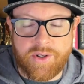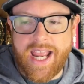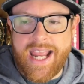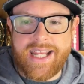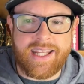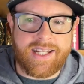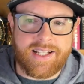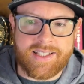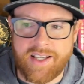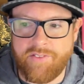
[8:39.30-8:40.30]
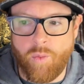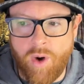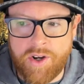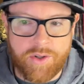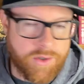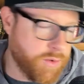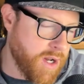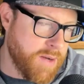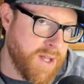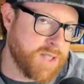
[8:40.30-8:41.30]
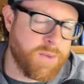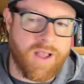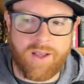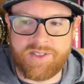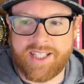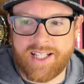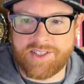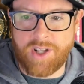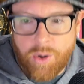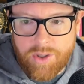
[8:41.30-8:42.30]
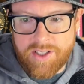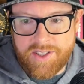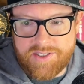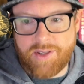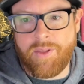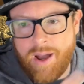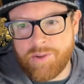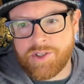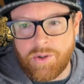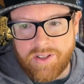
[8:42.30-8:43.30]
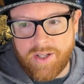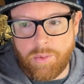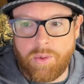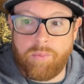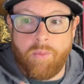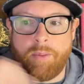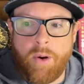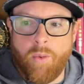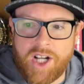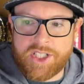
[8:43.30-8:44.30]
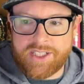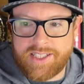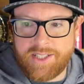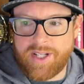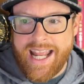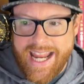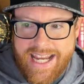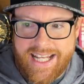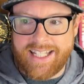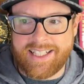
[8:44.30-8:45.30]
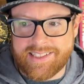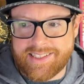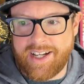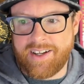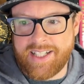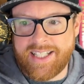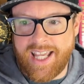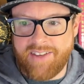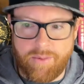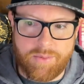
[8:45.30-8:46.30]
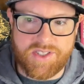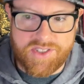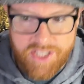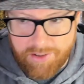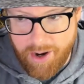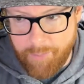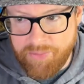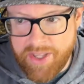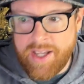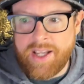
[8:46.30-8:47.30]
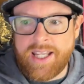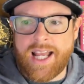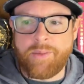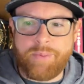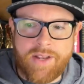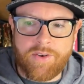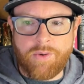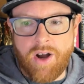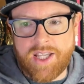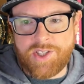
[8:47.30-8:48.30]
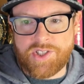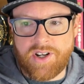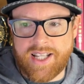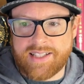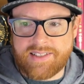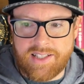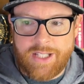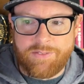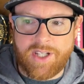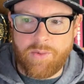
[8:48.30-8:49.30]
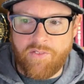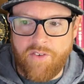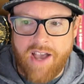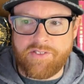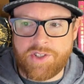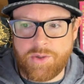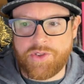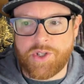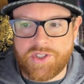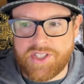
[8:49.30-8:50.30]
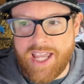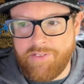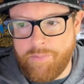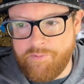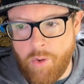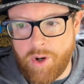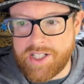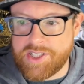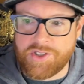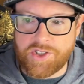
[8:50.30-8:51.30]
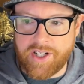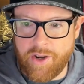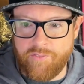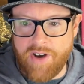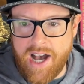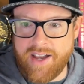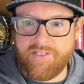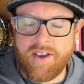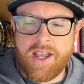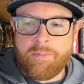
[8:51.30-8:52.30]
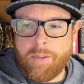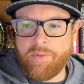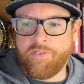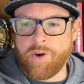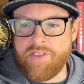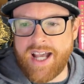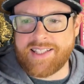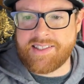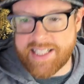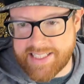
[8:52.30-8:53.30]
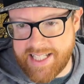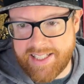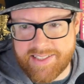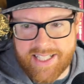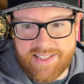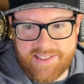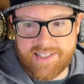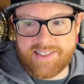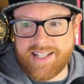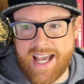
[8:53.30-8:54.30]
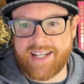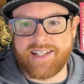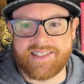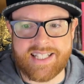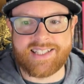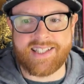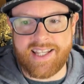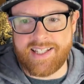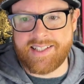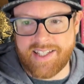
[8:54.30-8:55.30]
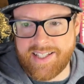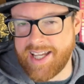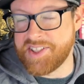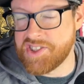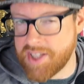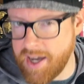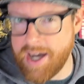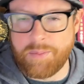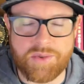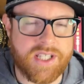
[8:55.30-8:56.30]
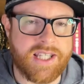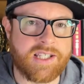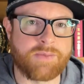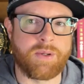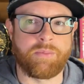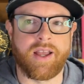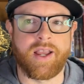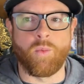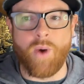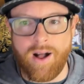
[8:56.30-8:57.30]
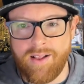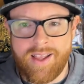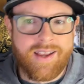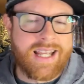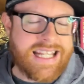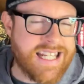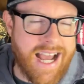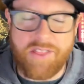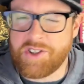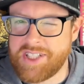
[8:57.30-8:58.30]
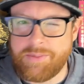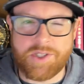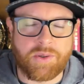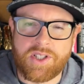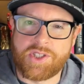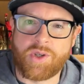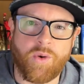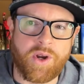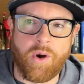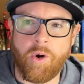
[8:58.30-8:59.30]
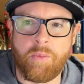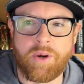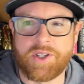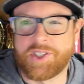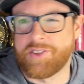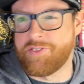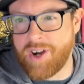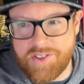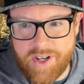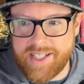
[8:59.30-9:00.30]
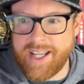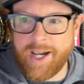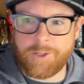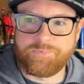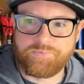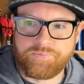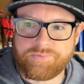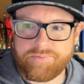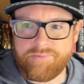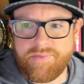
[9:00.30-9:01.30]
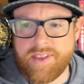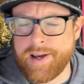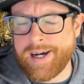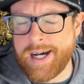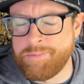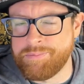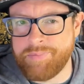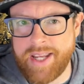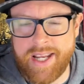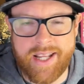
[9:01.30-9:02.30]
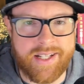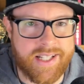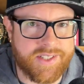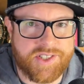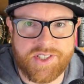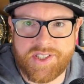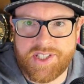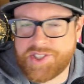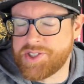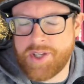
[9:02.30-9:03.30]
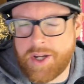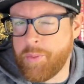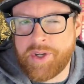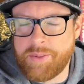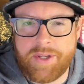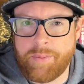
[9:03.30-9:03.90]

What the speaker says: innings of 1 earned run baseball. That was against Oakland. You say, well, that was Oakland. Well, what about Washington? He went 8 innings there, and he gave up 0. He had a bit of a rocky start against Cleveland. He went 5 2/3, gave up 4. He still struck out 5. But before that, 6 innings against Cincinnati, 6 innings against the Cubs. He's been playing well. Neither team is really scoring a whole bunch of runs right now. And it's just, this is going to be a